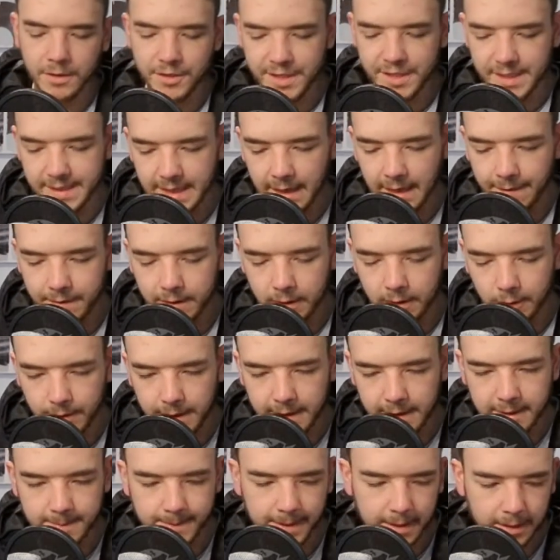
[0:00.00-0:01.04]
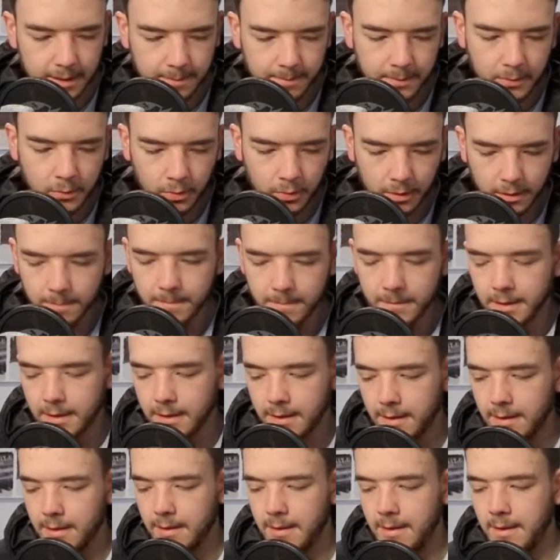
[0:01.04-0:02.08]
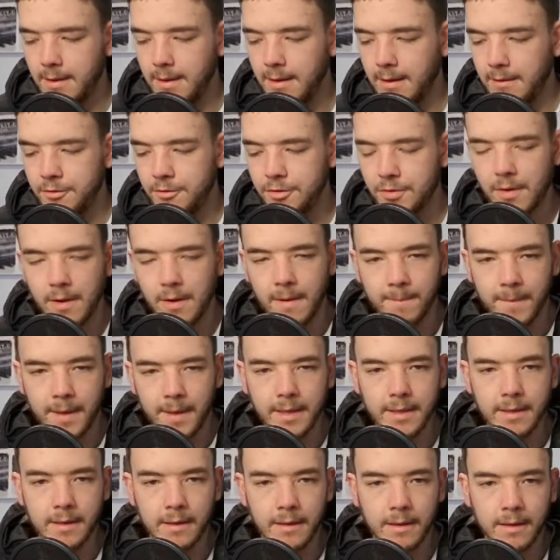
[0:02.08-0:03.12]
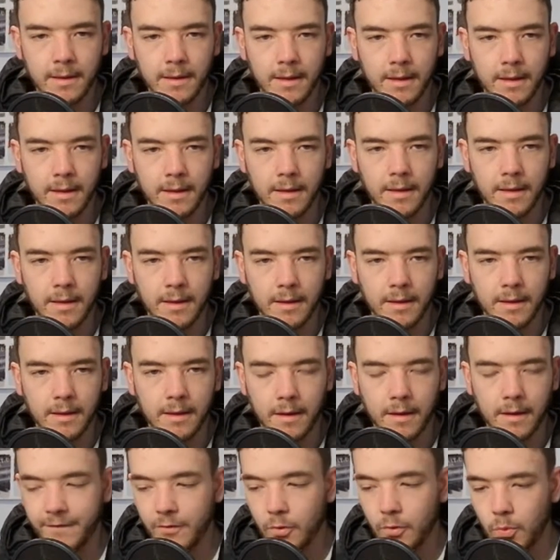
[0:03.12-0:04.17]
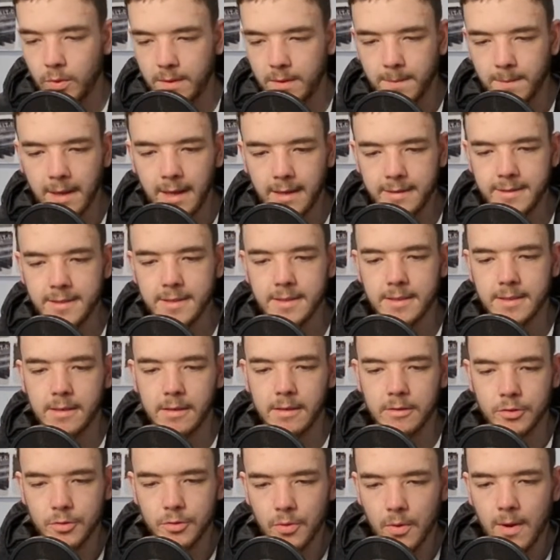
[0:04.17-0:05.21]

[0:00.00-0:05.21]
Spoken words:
you see David Luiz pick the ball up and try and make a forward pass.